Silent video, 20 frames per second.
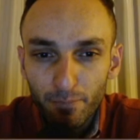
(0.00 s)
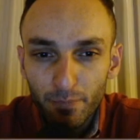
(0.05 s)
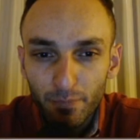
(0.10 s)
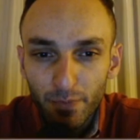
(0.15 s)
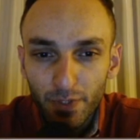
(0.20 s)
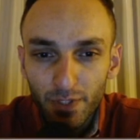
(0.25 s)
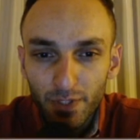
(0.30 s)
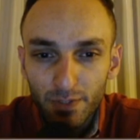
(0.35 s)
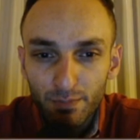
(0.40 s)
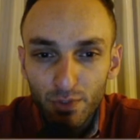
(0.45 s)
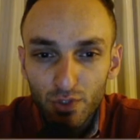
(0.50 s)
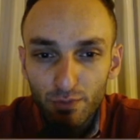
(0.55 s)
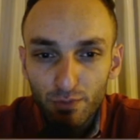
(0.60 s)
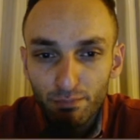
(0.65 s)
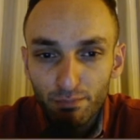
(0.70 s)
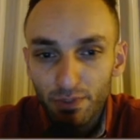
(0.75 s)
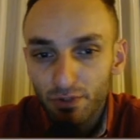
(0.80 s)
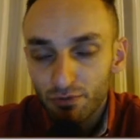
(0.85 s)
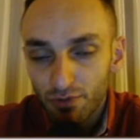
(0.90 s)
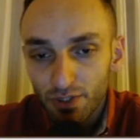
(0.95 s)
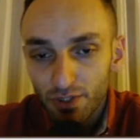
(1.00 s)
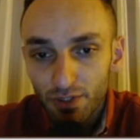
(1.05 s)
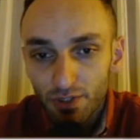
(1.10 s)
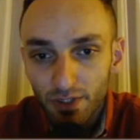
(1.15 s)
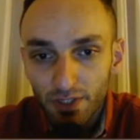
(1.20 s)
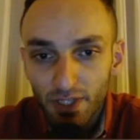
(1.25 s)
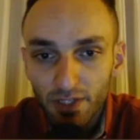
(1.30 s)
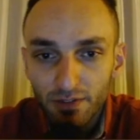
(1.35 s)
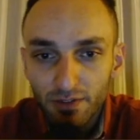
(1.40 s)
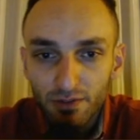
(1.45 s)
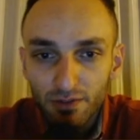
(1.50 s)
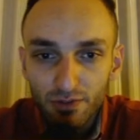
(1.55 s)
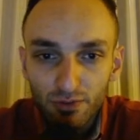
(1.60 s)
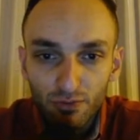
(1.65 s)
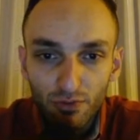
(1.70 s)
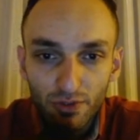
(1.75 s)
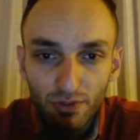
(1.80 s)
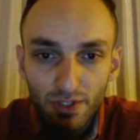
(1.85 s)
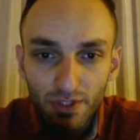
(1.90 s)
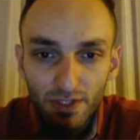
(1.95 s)
Yes, bishop b3, again the
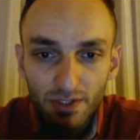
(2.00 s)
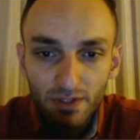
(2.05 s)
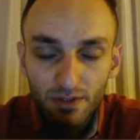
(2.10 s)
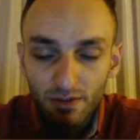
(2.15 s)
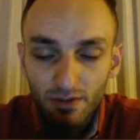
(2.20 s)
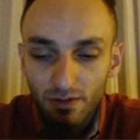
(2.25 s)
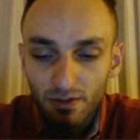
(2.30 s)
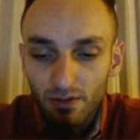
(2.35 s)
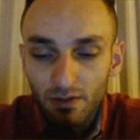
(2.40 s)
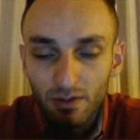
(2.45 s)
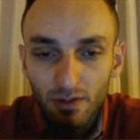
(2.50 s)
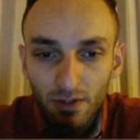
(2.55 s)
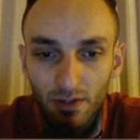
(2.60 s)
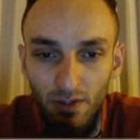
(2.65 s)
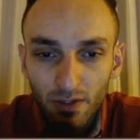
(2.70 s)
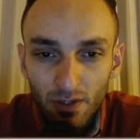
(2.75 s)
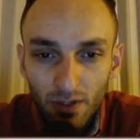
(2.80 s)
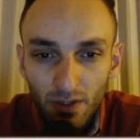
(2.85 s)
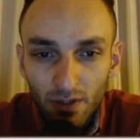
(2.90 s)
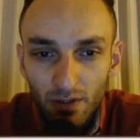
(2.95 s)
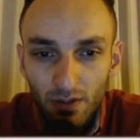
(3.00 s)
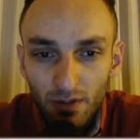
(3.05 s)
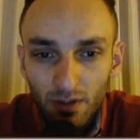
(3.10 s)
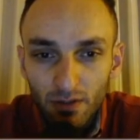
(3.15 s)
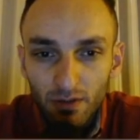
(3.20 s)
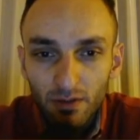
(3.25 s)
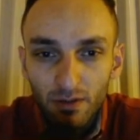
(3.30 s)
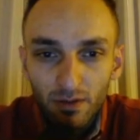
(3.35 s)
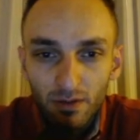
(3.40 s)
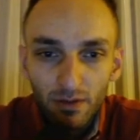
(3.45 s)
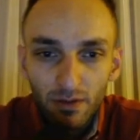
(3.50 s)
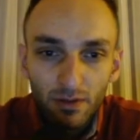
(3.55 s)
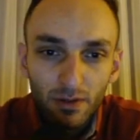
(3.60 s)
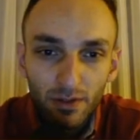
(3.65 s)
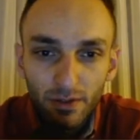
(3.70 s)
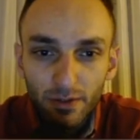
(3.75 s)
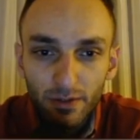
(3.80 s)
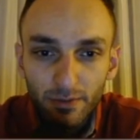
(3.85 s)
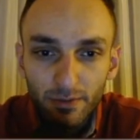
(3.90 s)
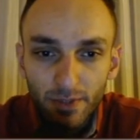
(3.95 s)
strongest.
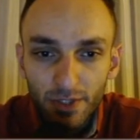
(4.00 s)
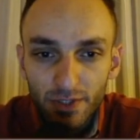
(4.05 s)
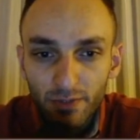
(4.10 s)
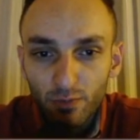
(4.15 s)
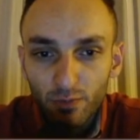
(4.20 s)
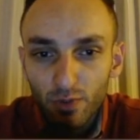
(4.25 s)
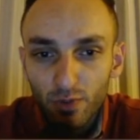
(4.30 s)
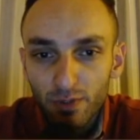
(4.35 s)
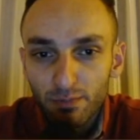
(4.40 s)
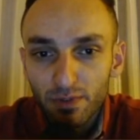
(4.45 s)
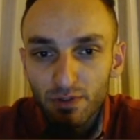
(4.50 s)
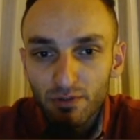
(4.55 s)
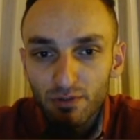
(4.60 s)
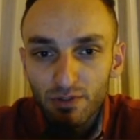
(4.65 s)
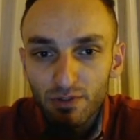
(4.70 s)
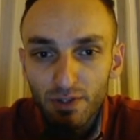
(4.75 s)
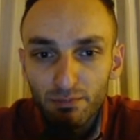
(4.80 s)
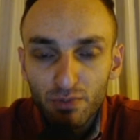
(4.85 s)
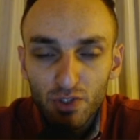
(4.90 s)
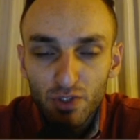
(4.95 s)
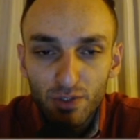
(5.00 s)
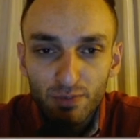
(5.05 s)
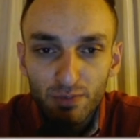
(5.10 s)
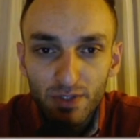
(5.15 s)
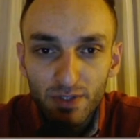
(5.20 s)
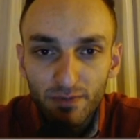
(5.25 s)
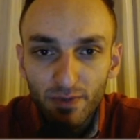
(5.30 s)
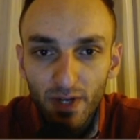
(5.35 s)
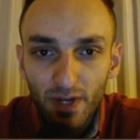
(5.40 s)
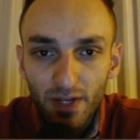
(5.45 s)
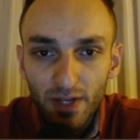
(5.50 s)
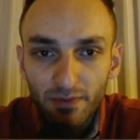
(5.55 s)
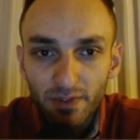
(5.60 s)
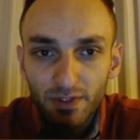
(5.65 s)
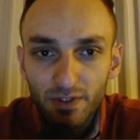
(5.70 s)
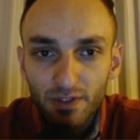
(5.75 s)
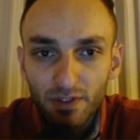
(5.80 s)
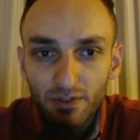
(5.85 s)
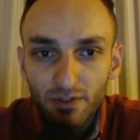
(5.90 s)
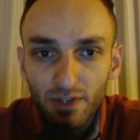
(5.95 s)
Yes, if queen b3, then bishop c5,
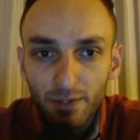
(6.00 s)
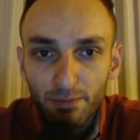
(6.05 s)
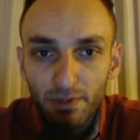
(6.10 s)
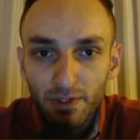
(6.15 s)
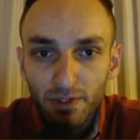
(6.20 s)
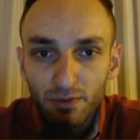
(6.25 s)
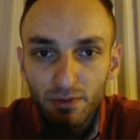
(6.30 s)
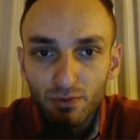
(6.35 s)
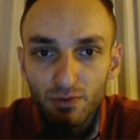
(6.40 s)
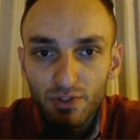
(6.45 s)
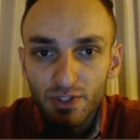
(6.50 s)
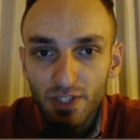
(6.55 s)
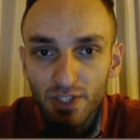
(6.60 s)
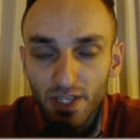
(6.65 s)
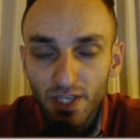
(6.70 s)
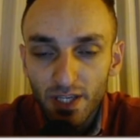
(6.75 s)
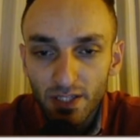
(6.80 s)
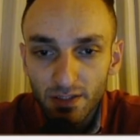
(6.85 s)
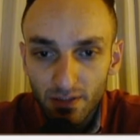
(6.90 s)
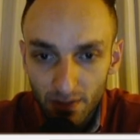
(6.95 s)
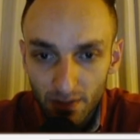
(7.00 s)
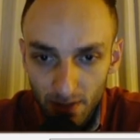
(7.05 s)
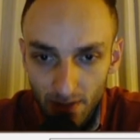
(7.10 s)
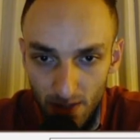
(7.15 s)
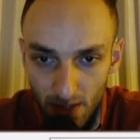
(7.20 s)
and here I played rook c8.